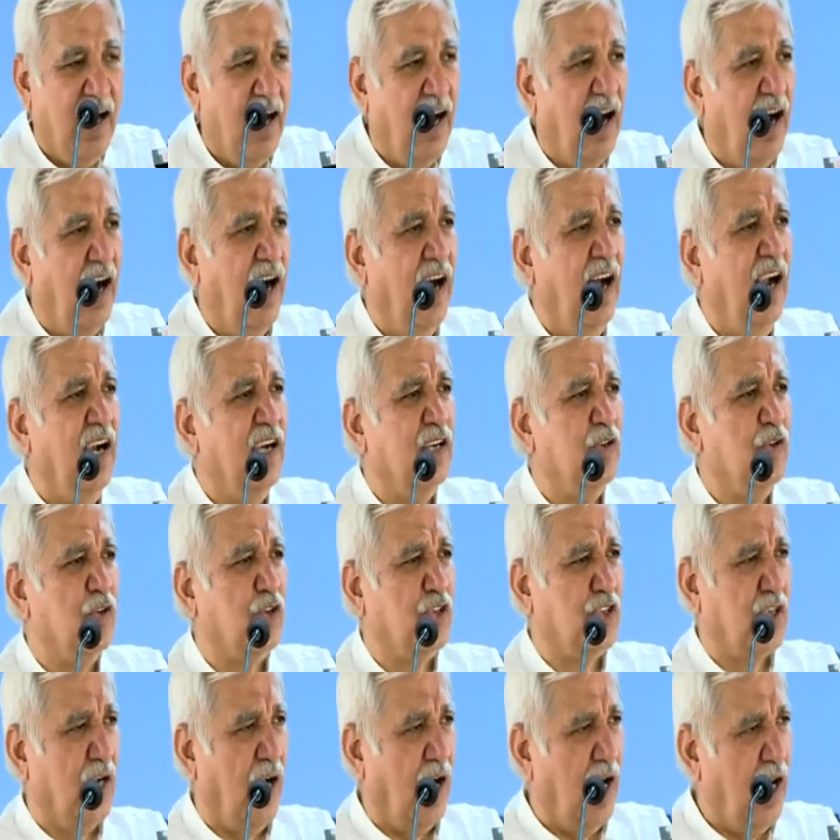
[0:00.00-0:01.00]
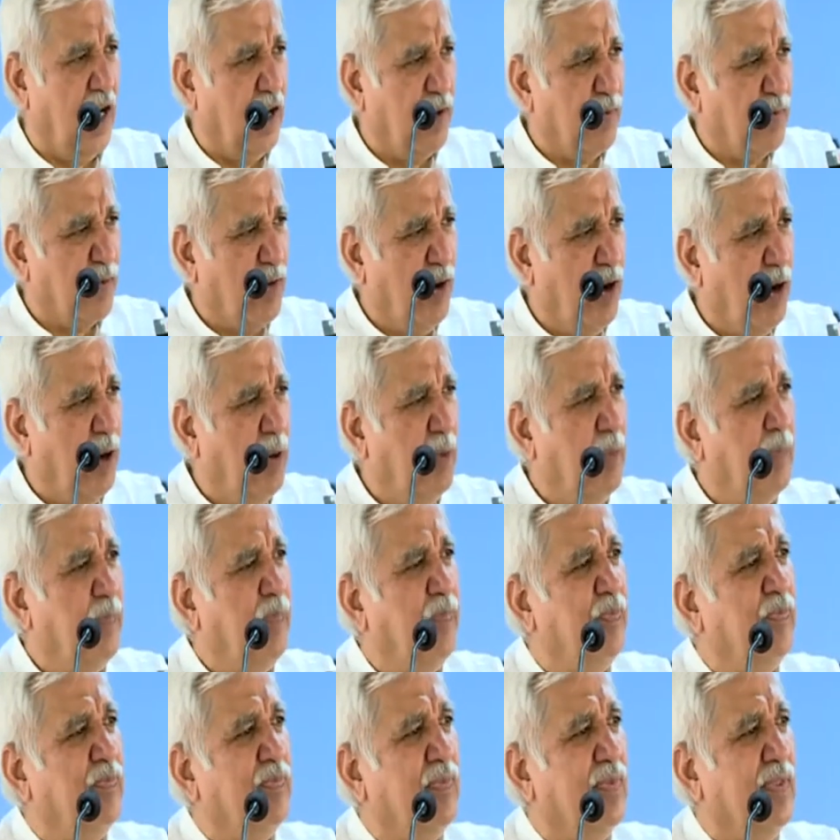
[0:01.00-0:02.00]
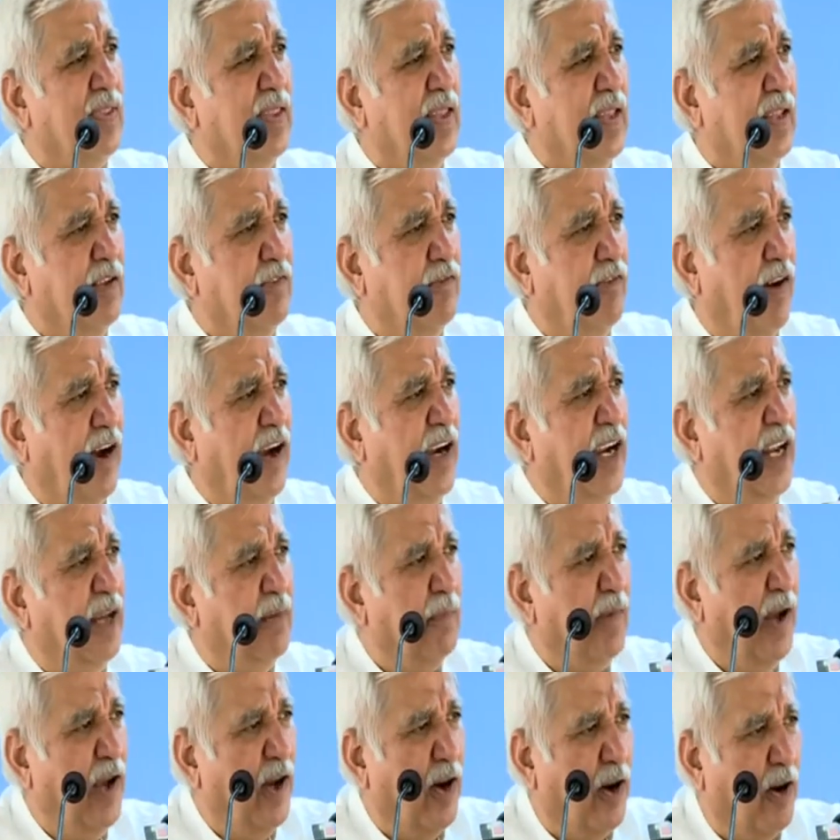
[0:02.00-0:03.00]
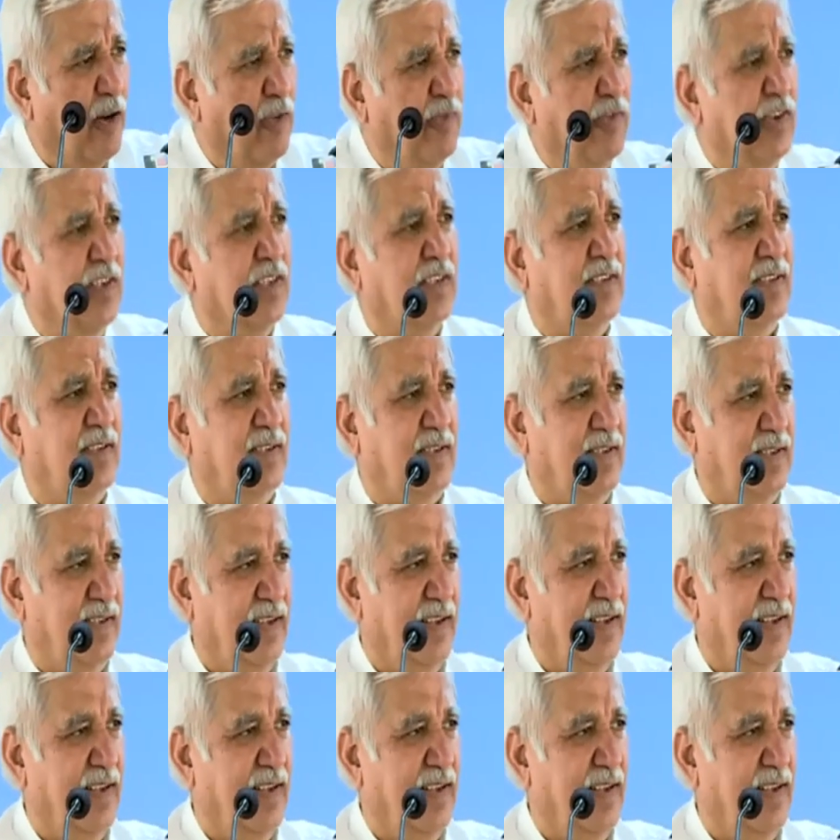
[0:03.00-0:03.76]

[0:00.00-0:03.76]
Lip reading: I had to start from finding my office,